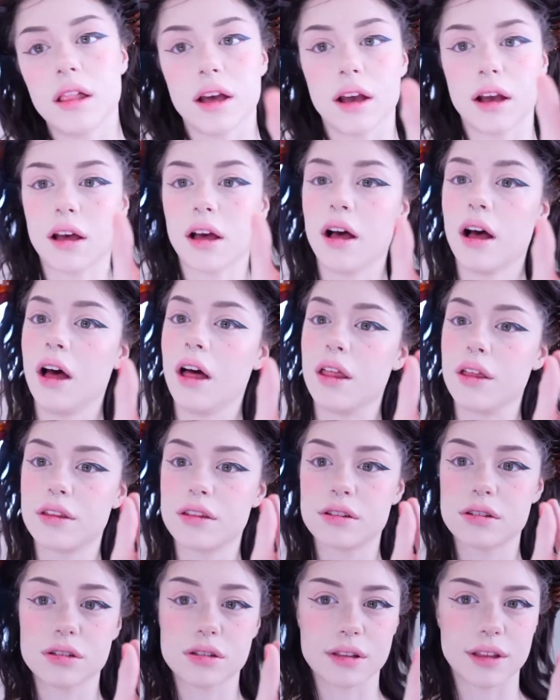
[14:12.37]
like a
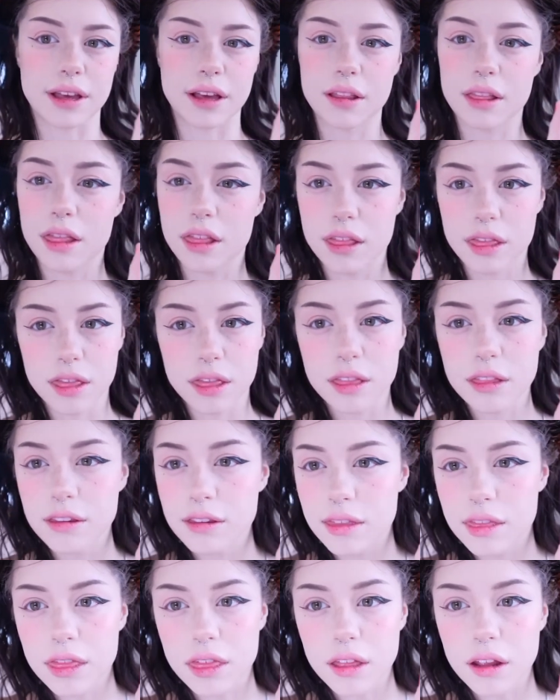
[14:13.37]

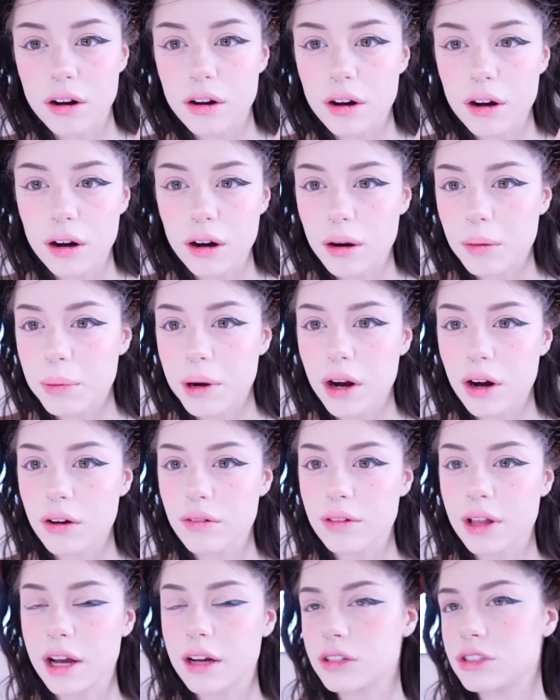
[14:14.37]
thinner
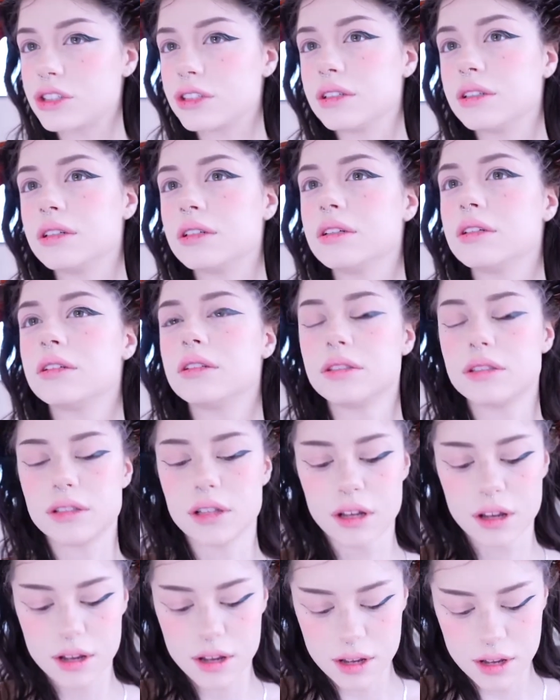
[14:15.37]
pair of lashes,